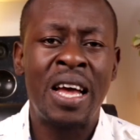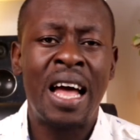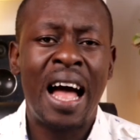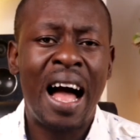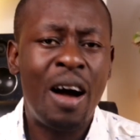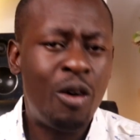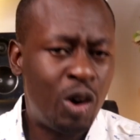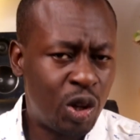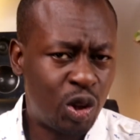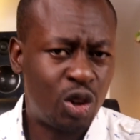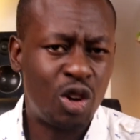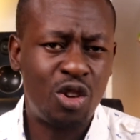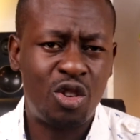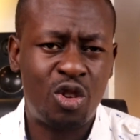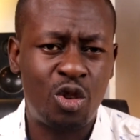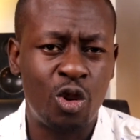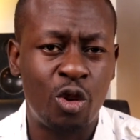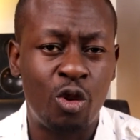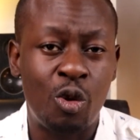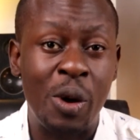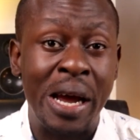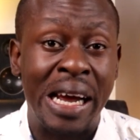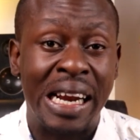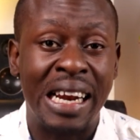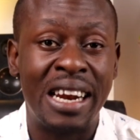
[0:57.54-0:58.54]
I want us to
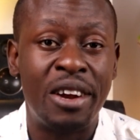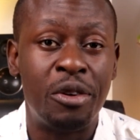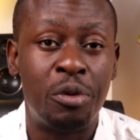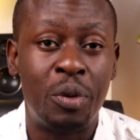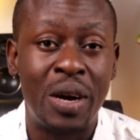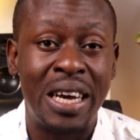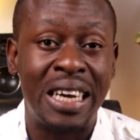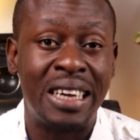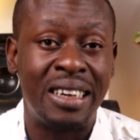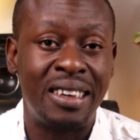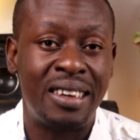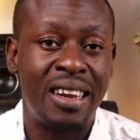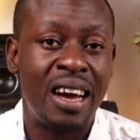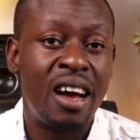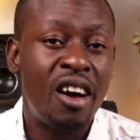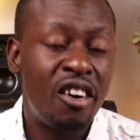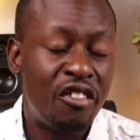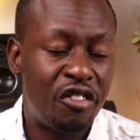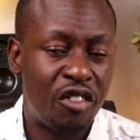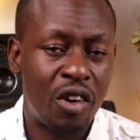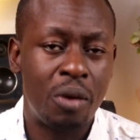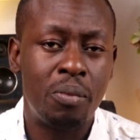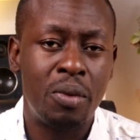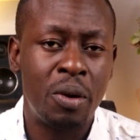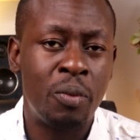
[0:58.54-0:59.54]
quickly read
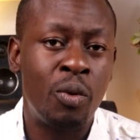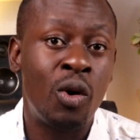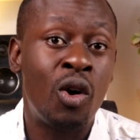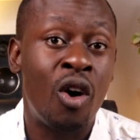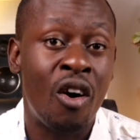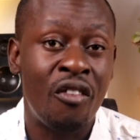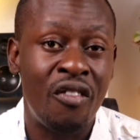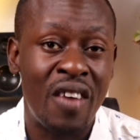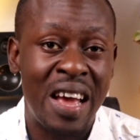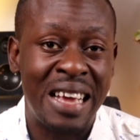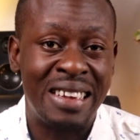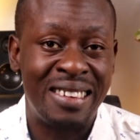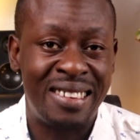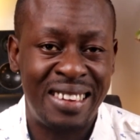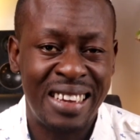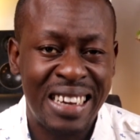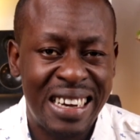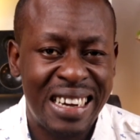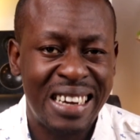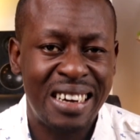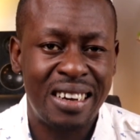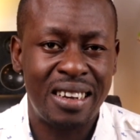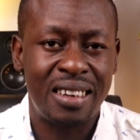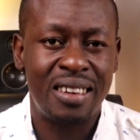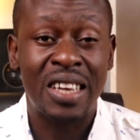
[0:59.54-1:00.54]
from the book of
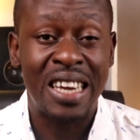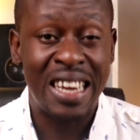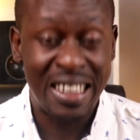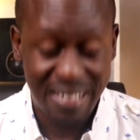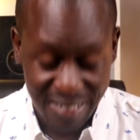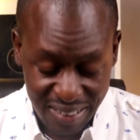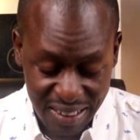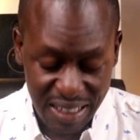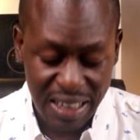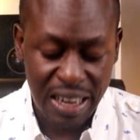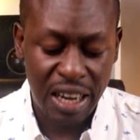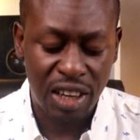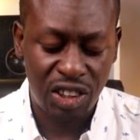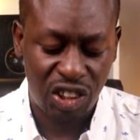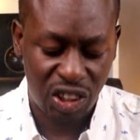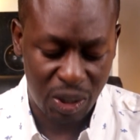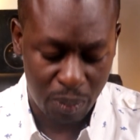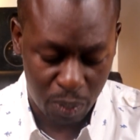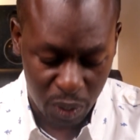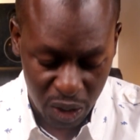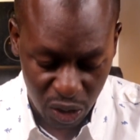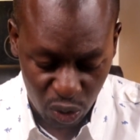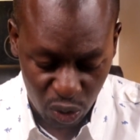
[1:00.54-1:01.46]
Ezekiel. Ezekiel chapter